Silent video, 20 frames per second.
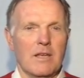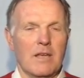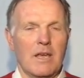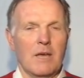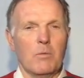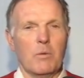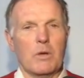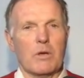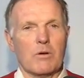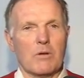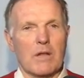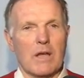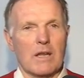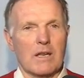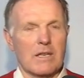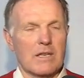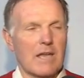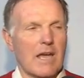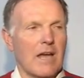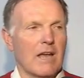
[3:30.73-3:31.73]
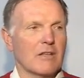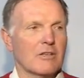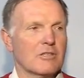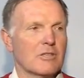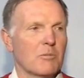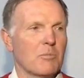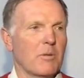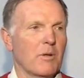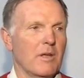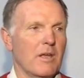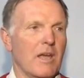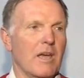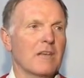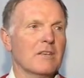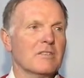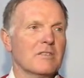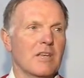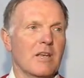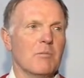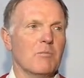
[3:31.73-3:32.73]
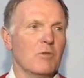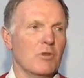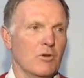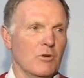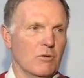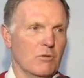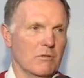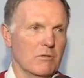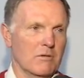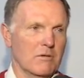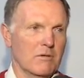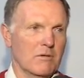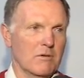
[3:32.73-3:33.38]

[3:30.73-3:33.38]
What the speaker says: and we go down to Dallas to play SMU,